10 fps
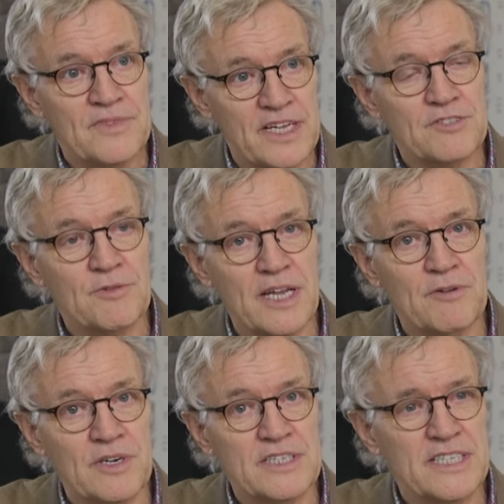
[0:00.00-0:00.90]
That's what
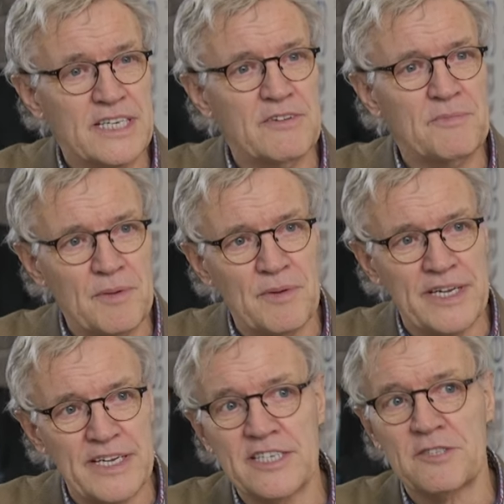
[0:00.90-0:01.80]
I want to give
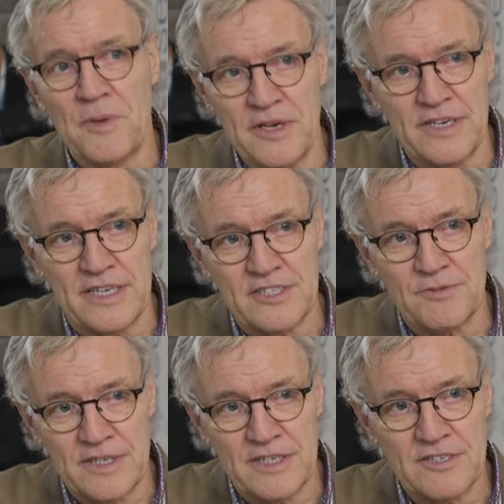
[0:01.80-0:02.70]
people an
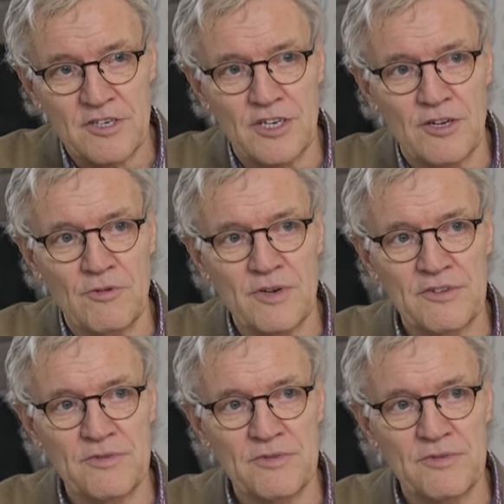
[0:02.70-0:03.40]
experience with it. You can only